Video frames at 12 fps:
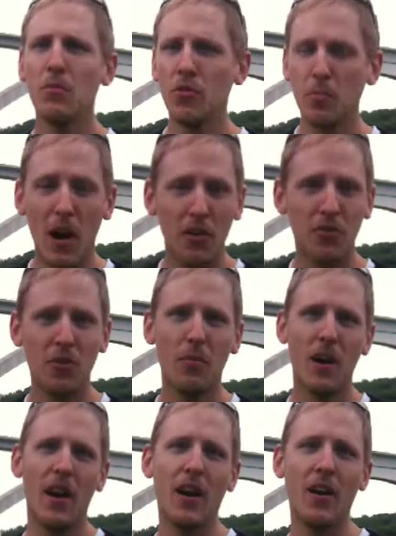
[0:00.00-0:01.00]
Sponsor a
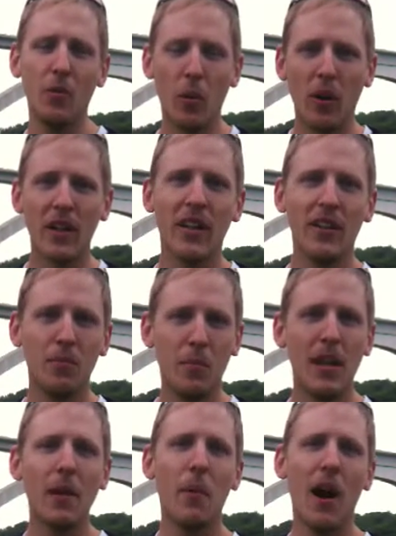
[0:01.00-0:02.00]
mile. We want to get as
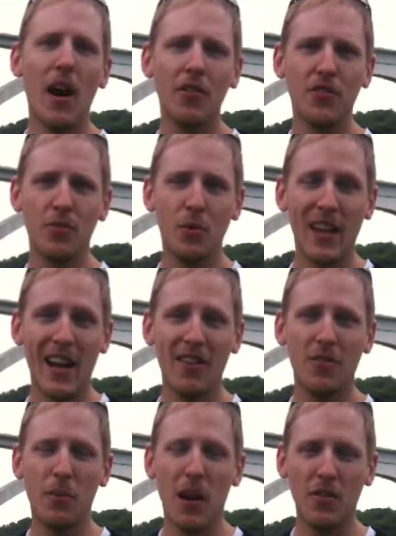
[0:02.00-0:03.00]
many miles as we
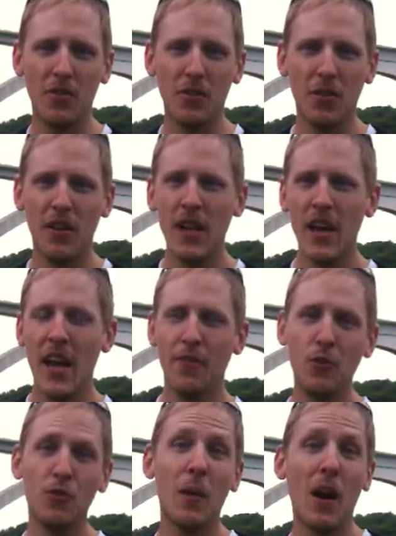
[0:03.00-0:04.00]
can sponsored.
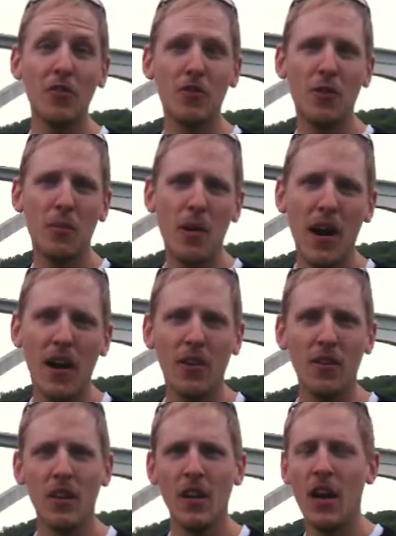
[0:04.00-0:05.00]
If you sponsor a
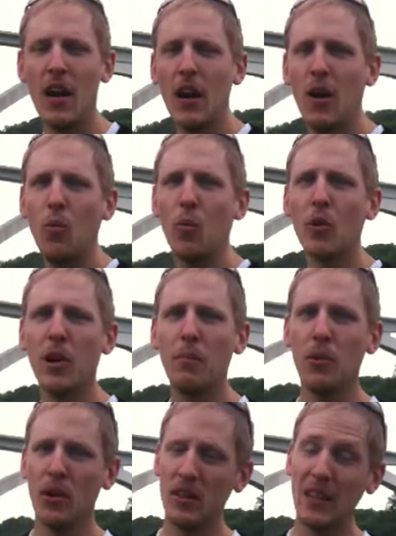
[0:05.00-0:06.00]
mile, we're going
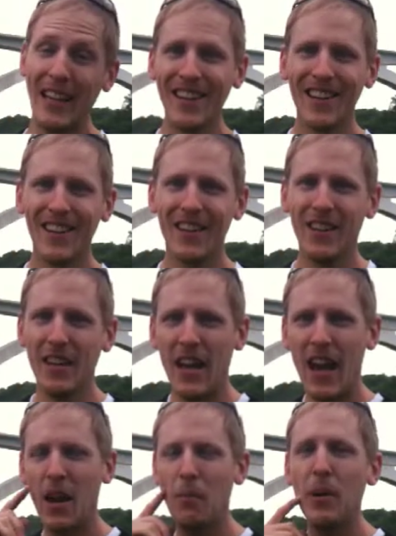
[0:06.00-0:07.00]
to put a link
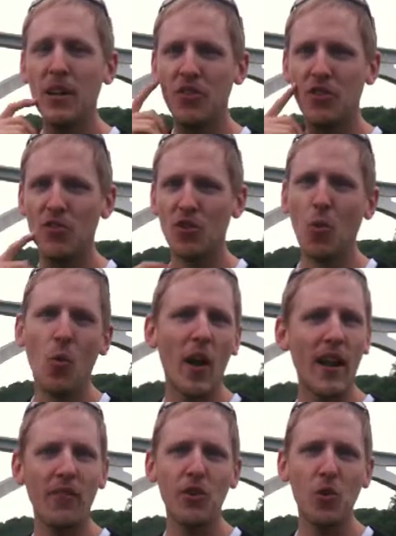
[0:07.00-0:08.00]
and a picture to
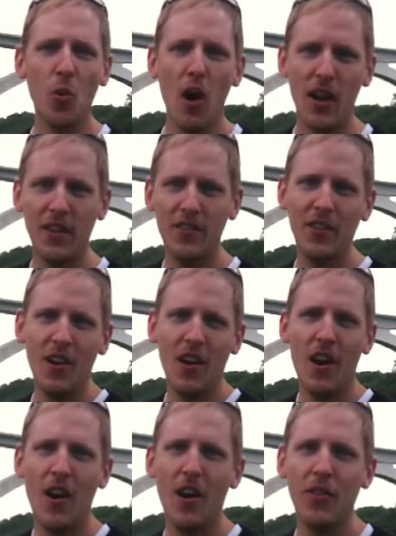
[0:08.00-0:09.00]
whatever you want
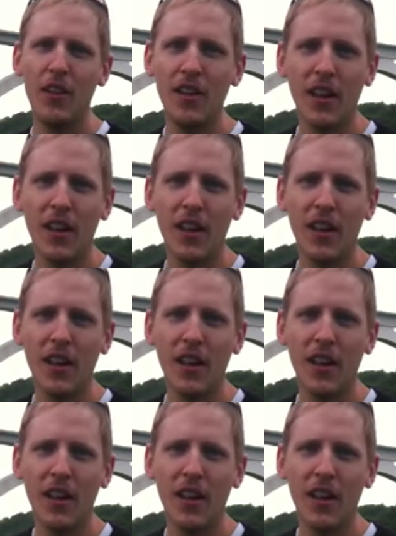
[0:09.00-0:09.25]
on